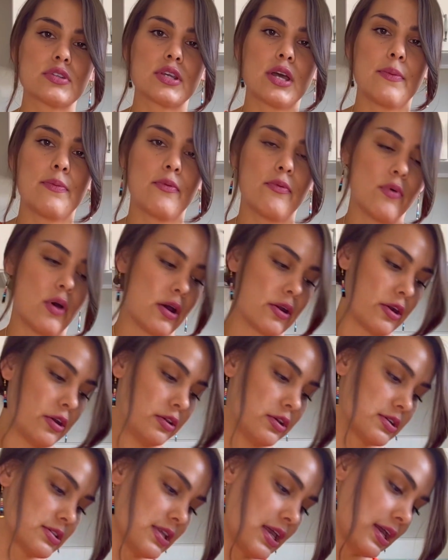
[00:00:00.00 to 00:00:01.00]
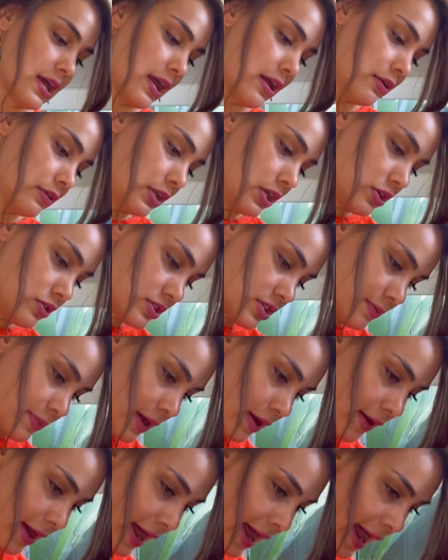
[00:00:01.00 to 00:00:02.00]
cup of water. It looks like I only used
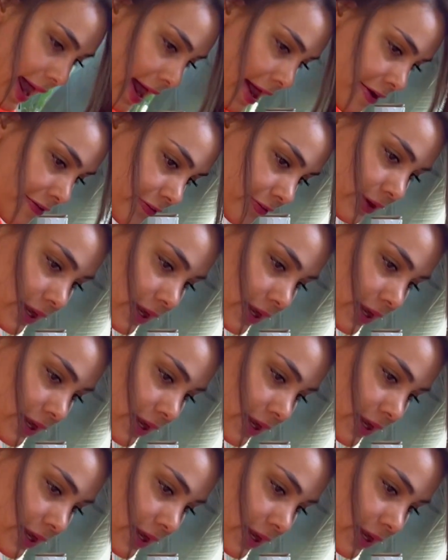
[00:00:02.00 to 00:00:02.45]
about half and